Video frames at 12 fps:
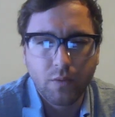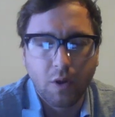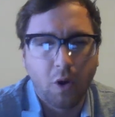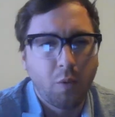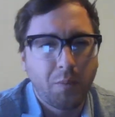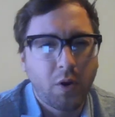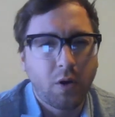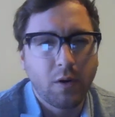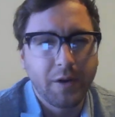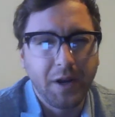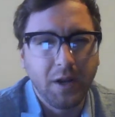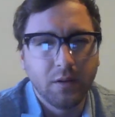the whole
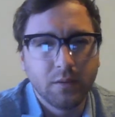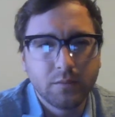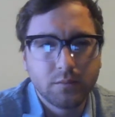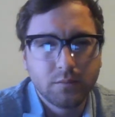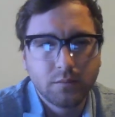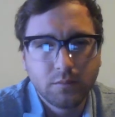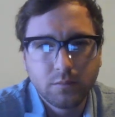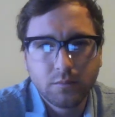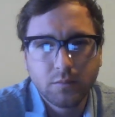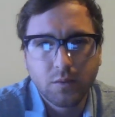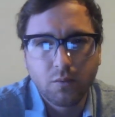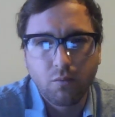party
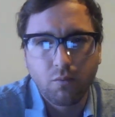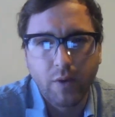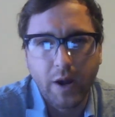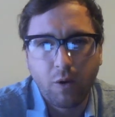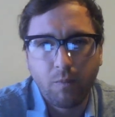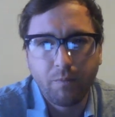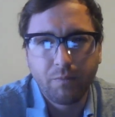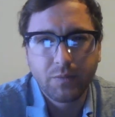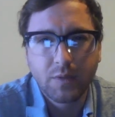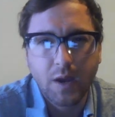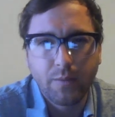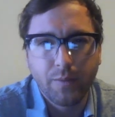realm
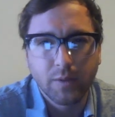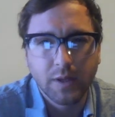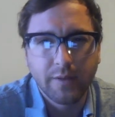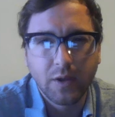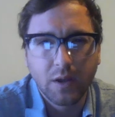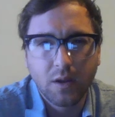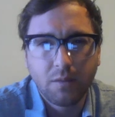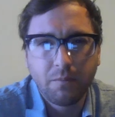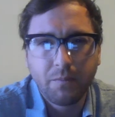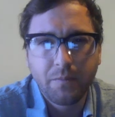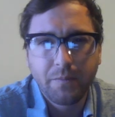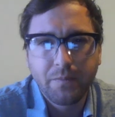that we were living in